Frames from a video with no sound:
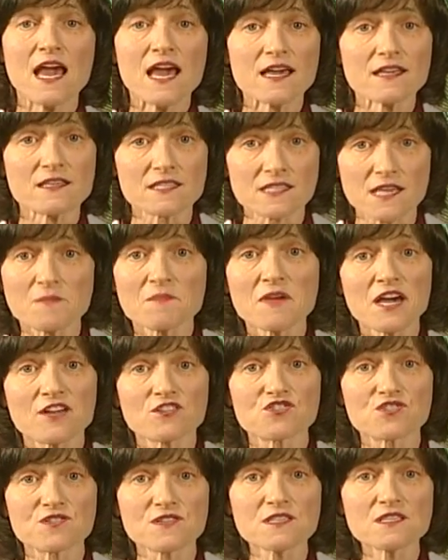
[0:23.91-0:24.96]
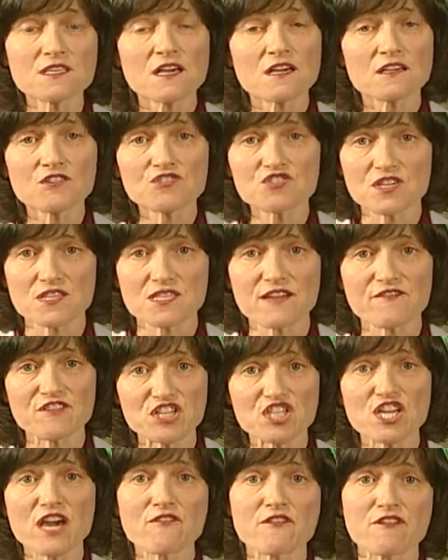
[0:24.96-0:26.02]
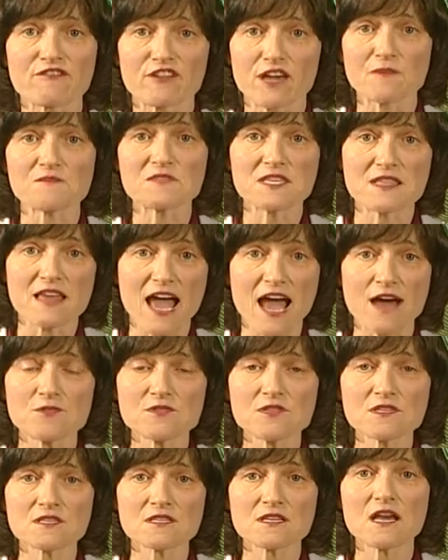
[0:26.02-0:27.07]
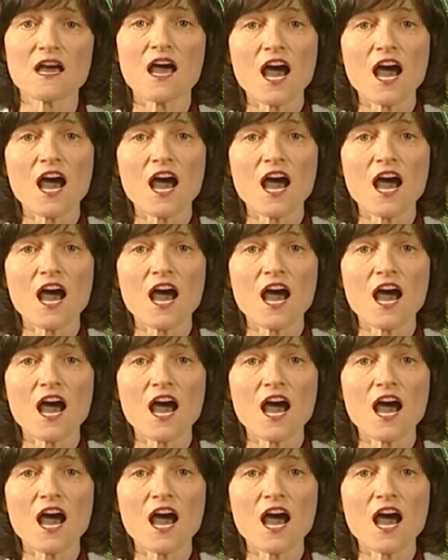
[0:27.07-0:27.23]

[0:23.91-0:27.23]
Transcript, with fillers: In some countries you just have a sheriff come to the house